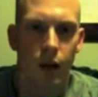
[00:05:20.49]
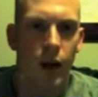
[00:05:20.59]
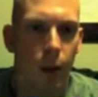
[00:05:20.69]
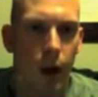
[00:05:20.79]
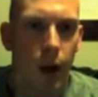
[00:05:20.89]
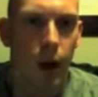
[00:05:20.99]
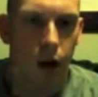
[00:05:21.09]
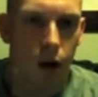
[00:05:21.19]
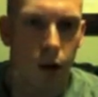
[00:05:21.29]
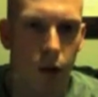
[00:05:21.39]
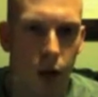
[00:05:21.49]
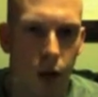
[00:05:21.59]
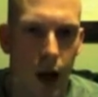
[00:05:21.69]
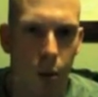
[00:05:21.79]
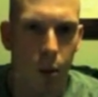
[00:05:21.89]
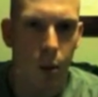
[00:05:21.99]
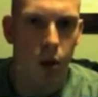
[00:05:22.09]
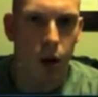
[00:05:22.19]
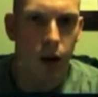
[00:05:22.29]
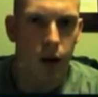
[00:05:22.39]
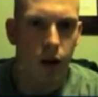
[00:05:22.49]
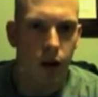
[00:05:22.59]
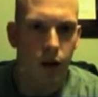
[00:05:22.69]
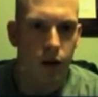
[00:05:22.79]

Okay. I'm looking for time real quick.